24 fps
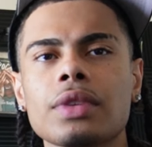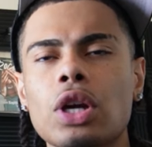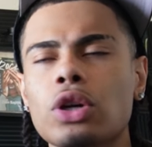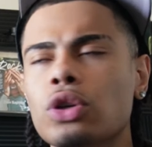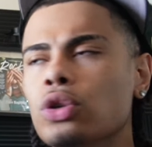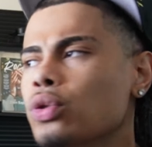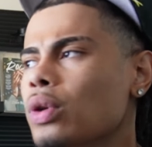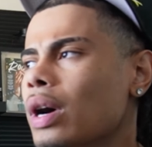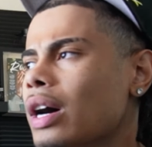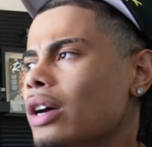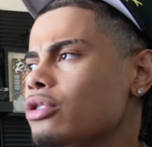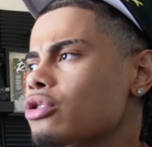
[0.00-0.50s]

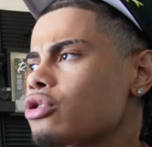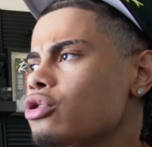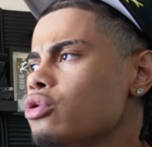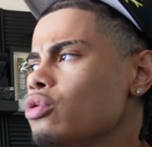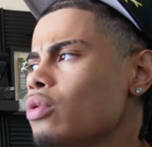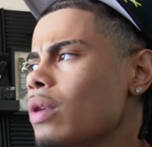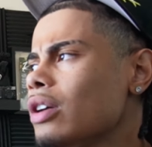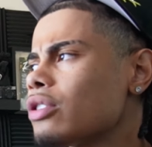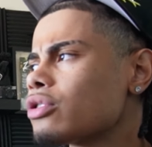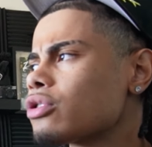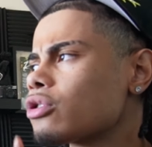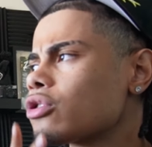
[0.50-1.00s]
who else?
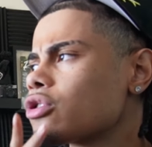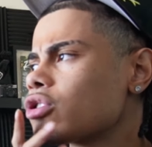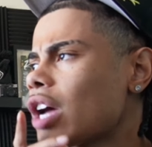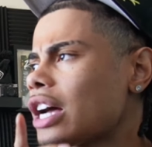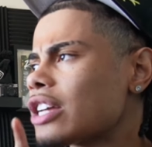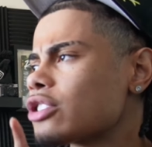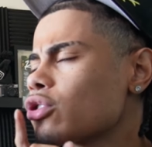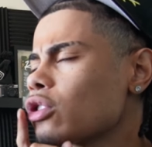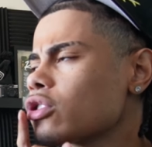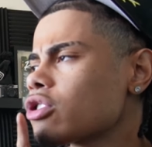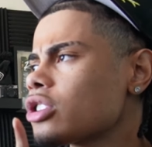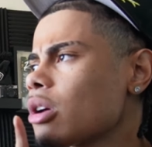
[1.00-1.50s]
Who else? I
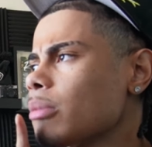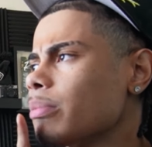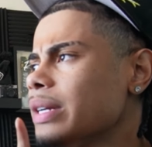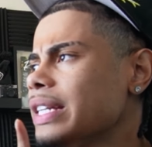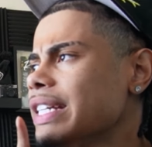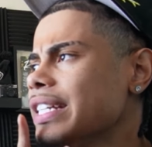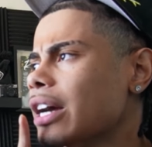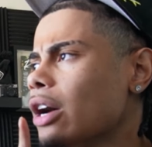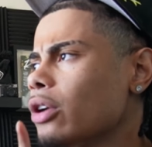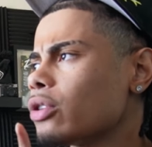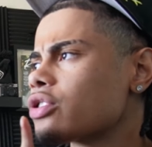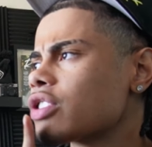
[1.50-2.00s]
saw
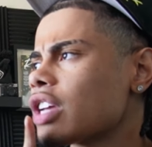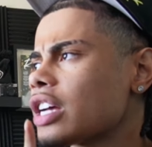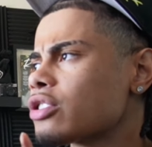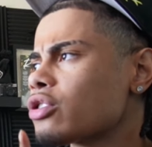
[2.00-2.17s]
somebody else.